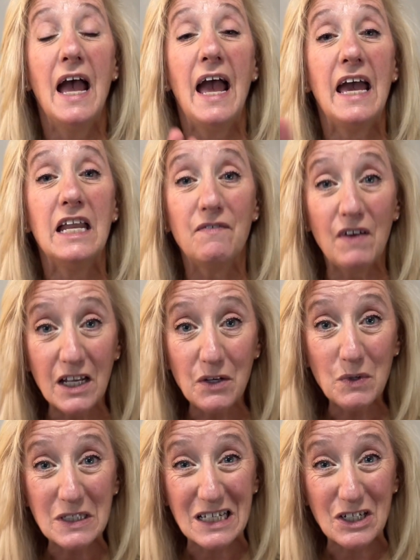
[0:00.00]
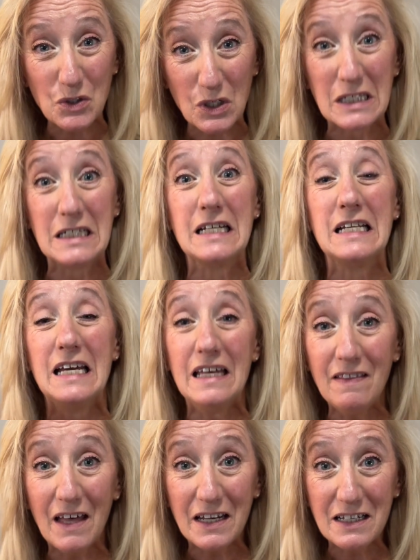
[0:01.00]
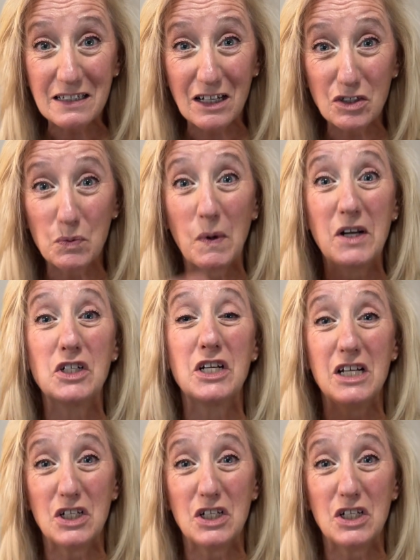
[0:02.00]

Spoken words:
And if anyone's interested in that Excel spreadsheet,